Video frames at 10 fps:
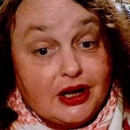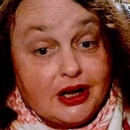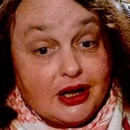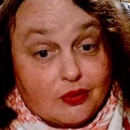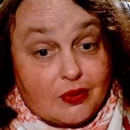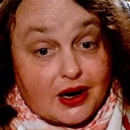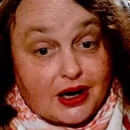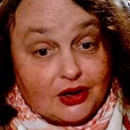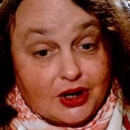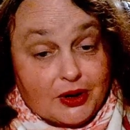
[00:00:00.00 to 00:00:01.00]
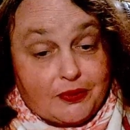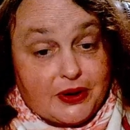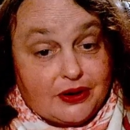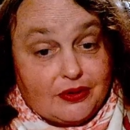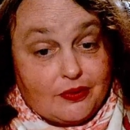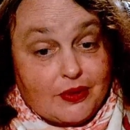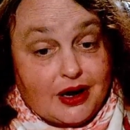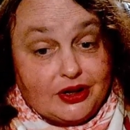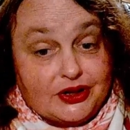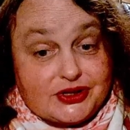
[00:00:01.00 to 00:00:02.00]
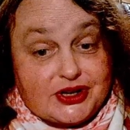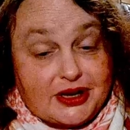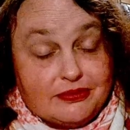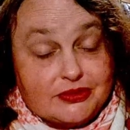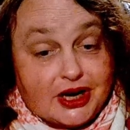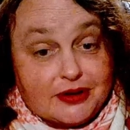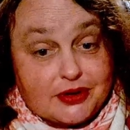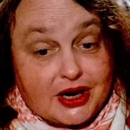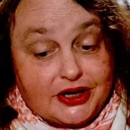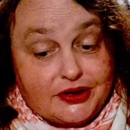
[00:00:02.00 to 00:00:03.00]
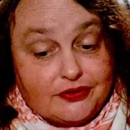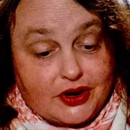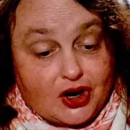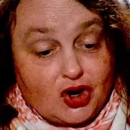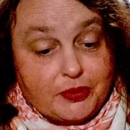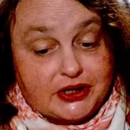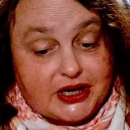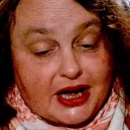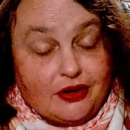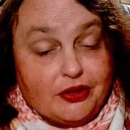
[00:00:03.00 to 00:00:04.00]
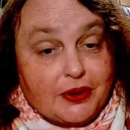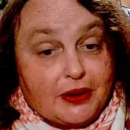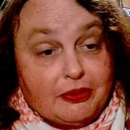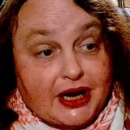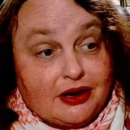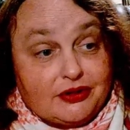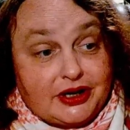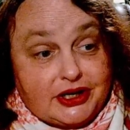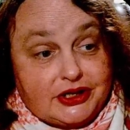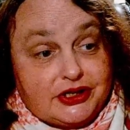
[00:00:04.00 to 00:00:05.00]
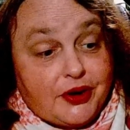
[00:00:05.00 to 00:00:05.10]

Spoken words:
while at the same time kind of calming down the public outrage,